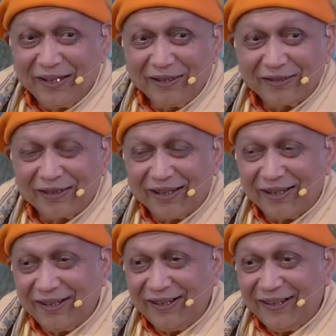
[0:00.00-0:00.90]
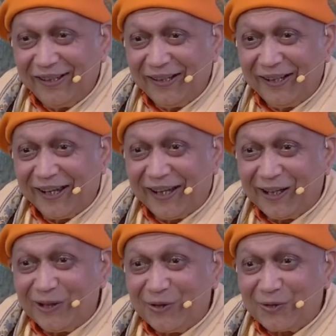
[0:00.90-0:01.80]
it is
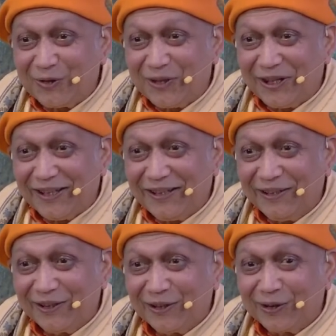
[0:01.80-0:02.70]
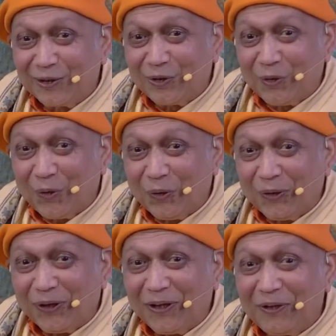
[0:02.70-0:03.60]
undiluted,
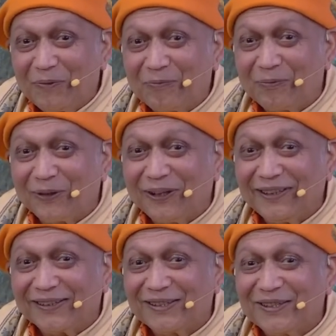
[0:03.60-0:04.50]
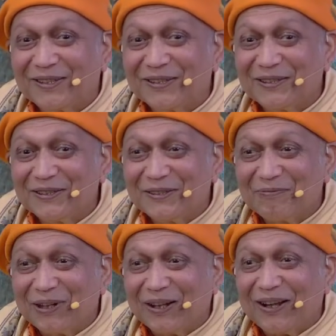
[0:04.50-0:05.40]
total bliss,
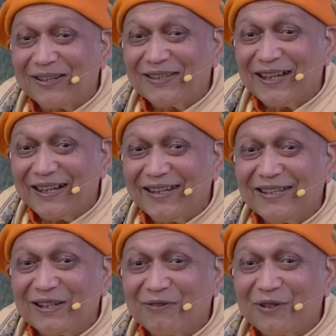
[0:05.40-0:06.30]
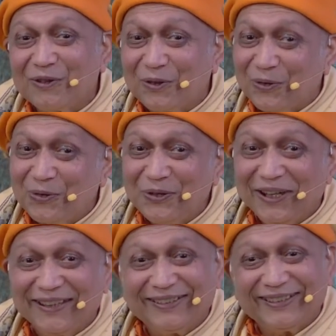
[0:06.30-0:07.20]
because that is our
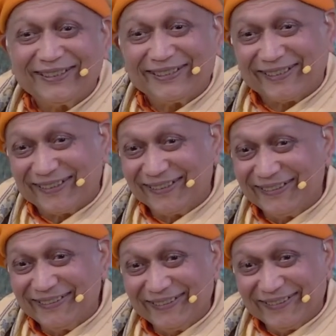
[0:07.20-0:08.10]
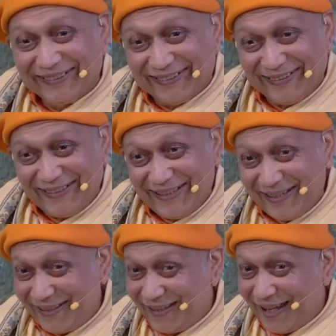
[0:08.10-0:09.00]
true nature.
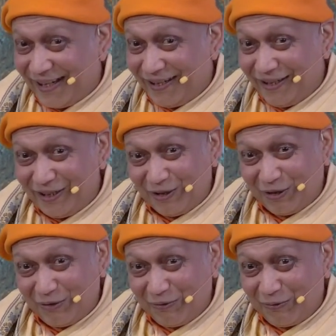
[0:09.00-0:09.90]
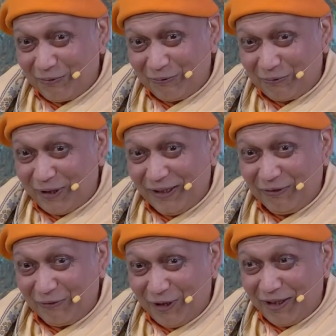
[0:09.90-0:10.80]
Uh, that is uh,
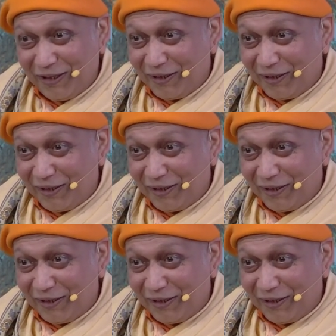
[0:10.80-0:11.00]
when